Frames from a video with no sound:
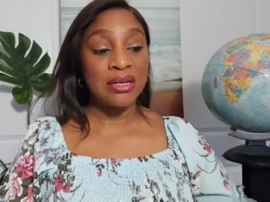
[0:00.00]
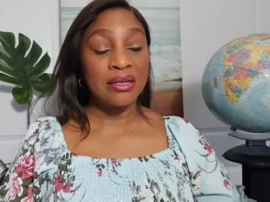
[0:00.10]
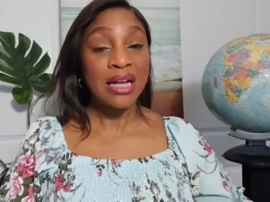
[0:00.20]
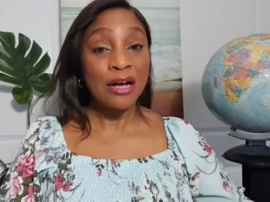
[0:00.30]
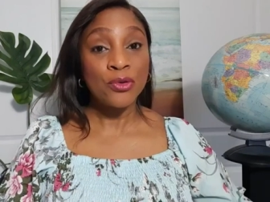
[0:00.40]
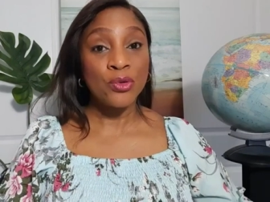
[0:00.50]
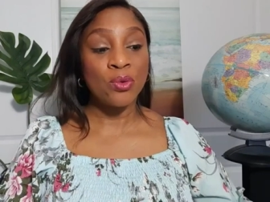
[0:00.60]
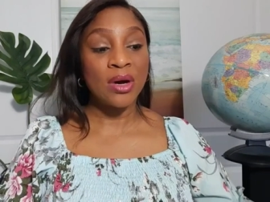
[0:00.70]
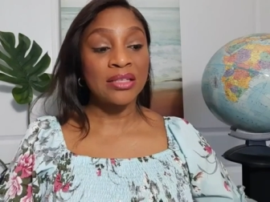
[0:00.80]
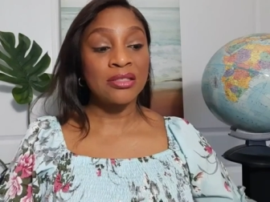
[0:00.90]
now you
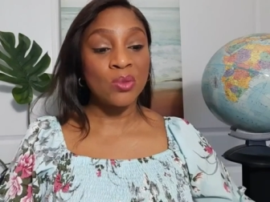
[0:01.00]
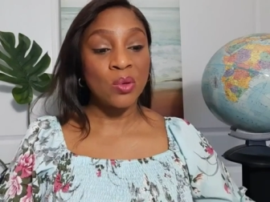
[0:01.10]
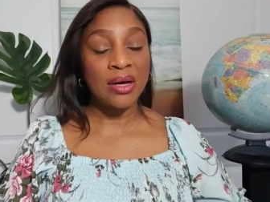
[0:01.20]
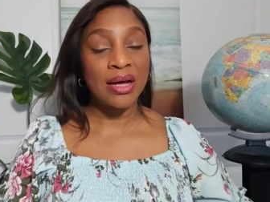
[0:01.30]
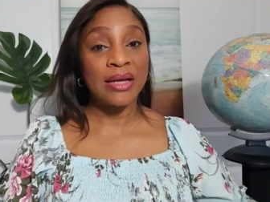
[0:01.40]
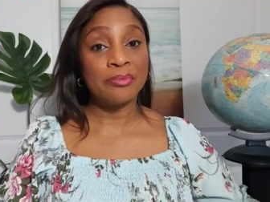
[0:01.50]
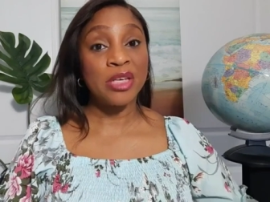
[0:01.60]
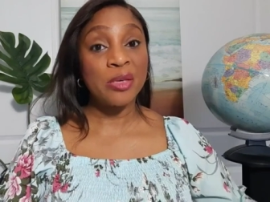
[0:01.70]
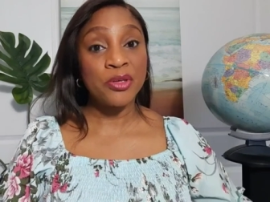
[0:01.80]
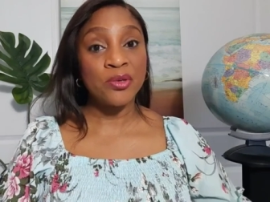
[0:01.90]
are stuck and
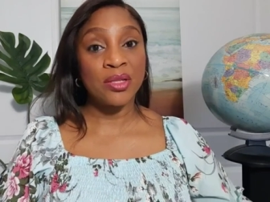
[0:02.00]
maybe you